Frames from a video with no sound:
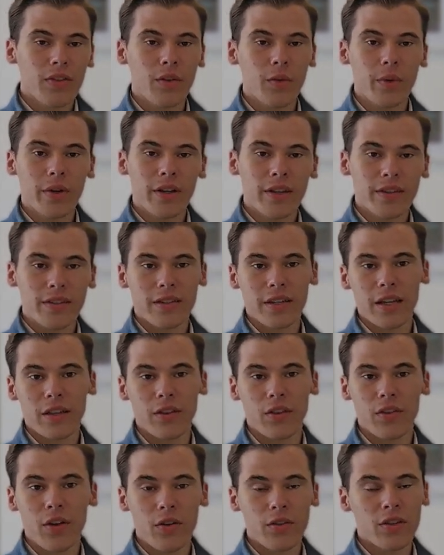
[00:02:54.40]
then we can see
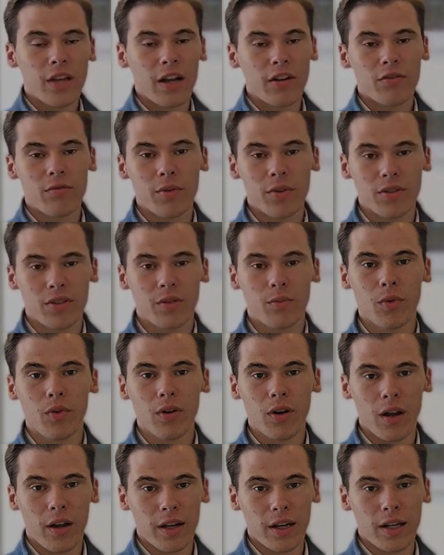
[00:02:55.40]
that those attributes are
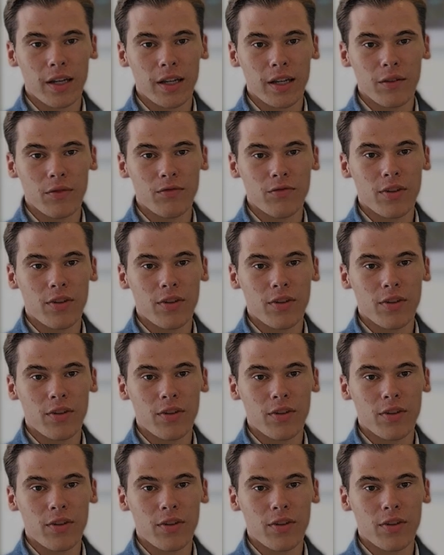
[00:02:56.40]
more likely